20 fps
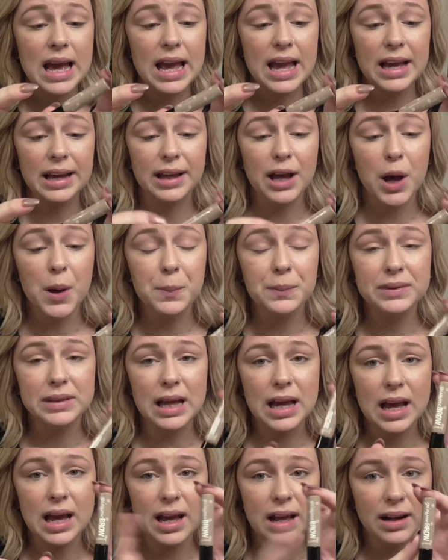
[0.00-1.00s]
It comes
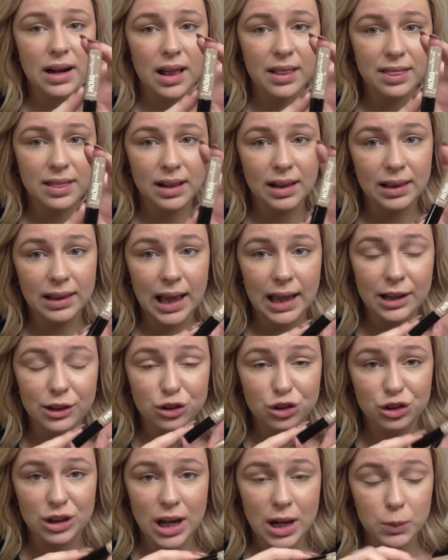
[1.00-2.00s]
in the
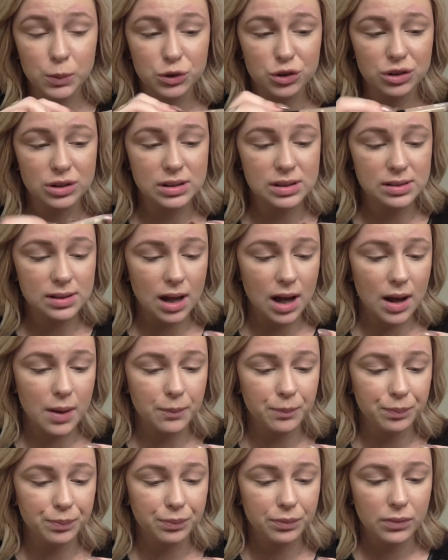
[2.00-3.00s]
light shade, which is,
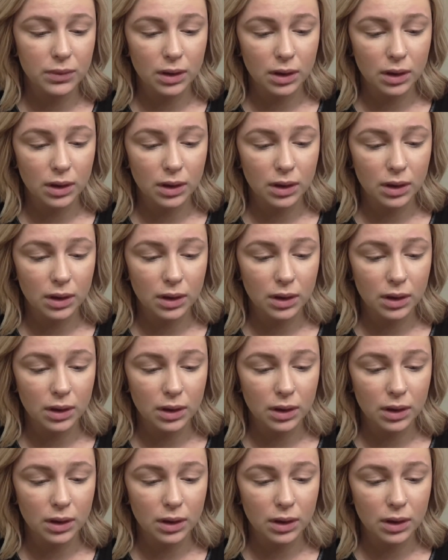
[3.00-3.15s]
I